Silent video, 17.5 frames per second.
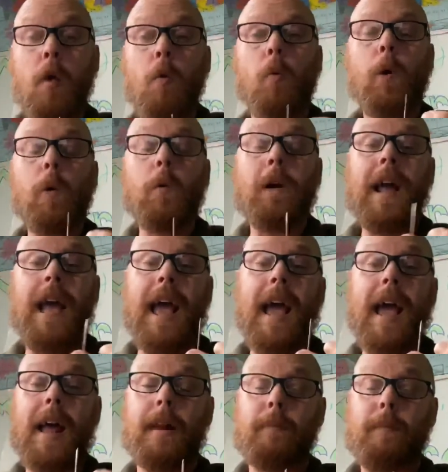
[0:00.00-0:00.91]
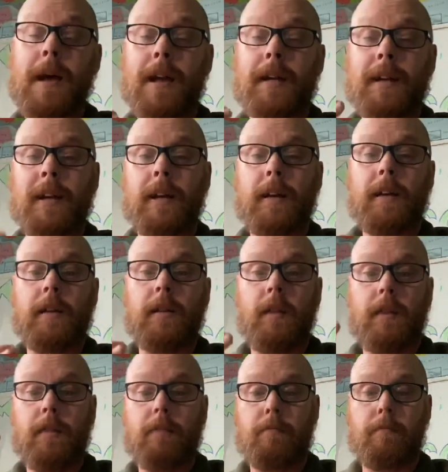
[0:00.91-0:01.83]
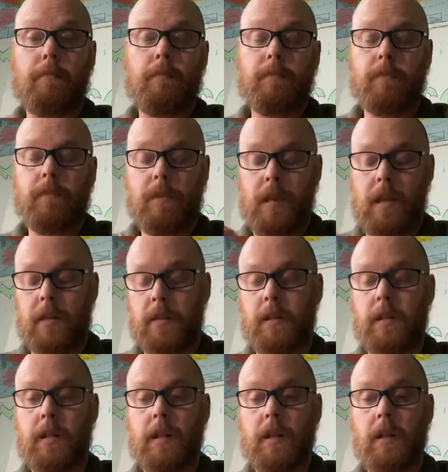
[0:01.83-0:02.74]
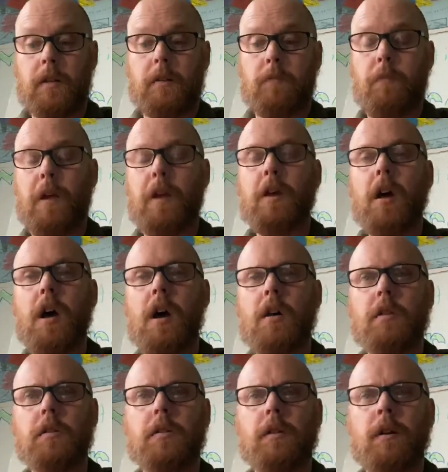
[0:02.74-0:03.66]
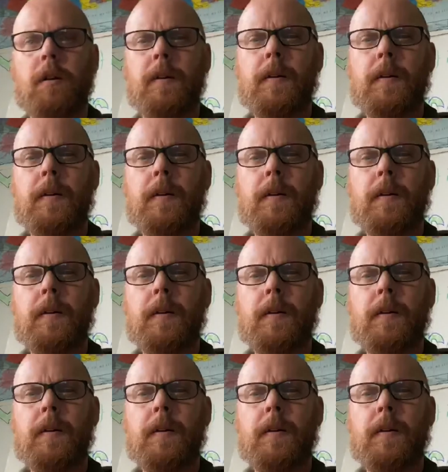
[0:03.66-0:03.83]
We want to add magnetic things to this because,